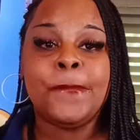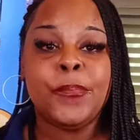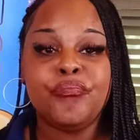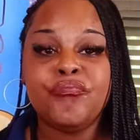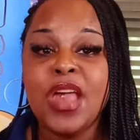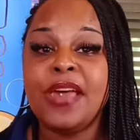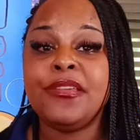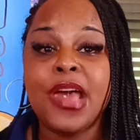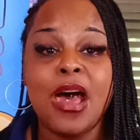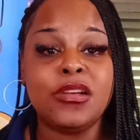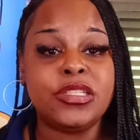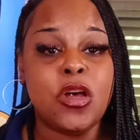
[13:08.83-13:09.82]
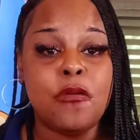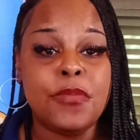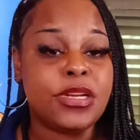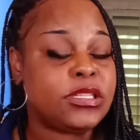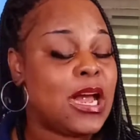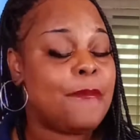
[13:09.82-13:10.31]
Thank y'all so
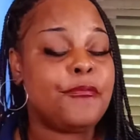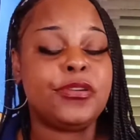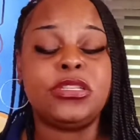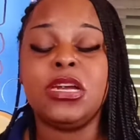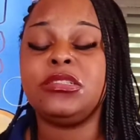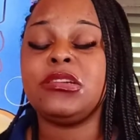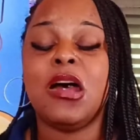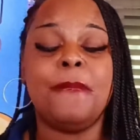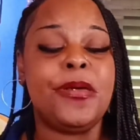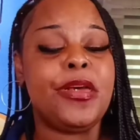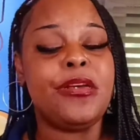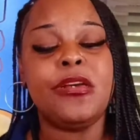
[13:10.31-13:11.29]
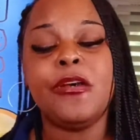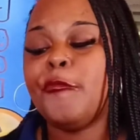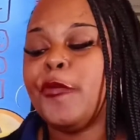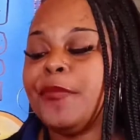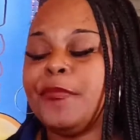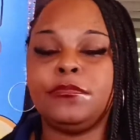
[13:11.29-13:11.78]
much. I appreciate y'all being here
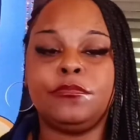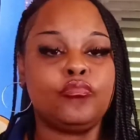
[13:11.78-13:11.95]
with me.